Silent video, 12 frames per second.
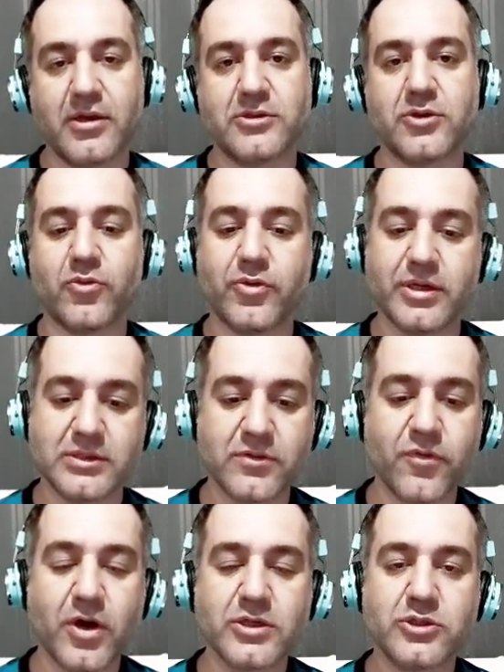So is it
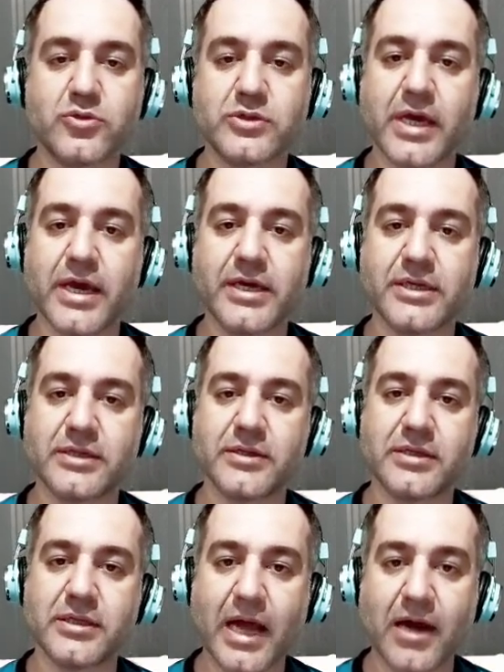wise to take
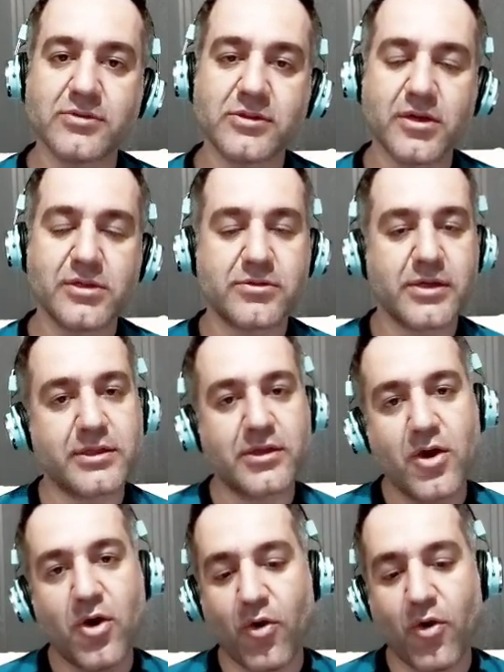the downside trade?